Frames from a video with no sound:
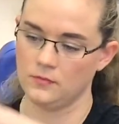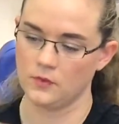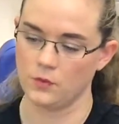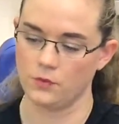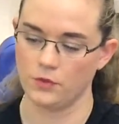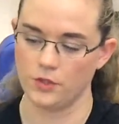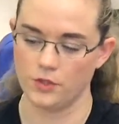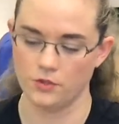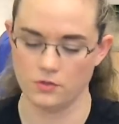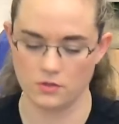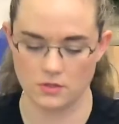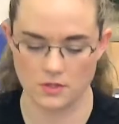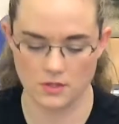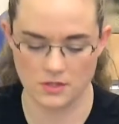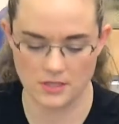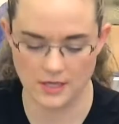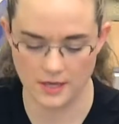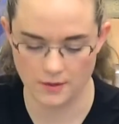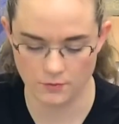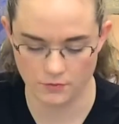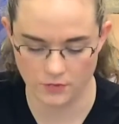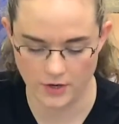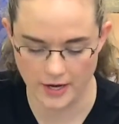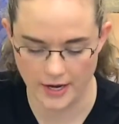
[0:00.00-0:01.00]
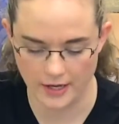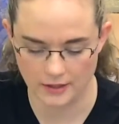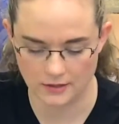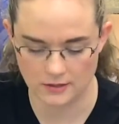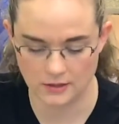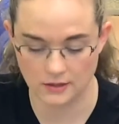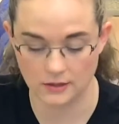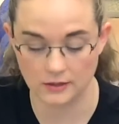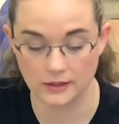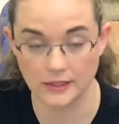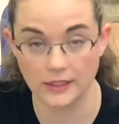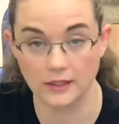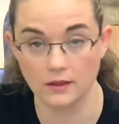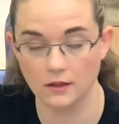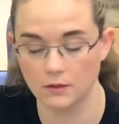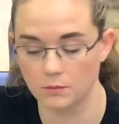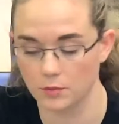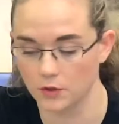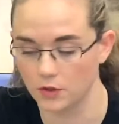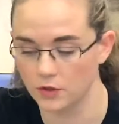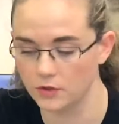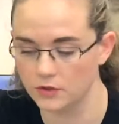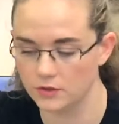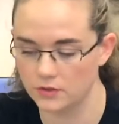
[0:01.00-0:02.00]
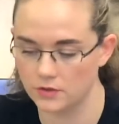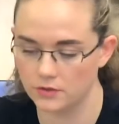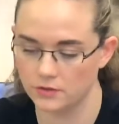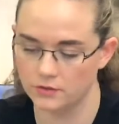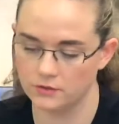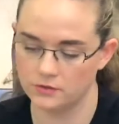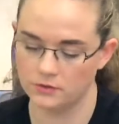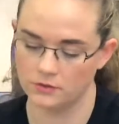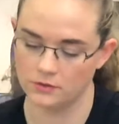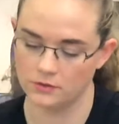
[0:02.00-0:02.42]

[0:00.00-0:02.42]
We'll use the same rag to clean the bolt.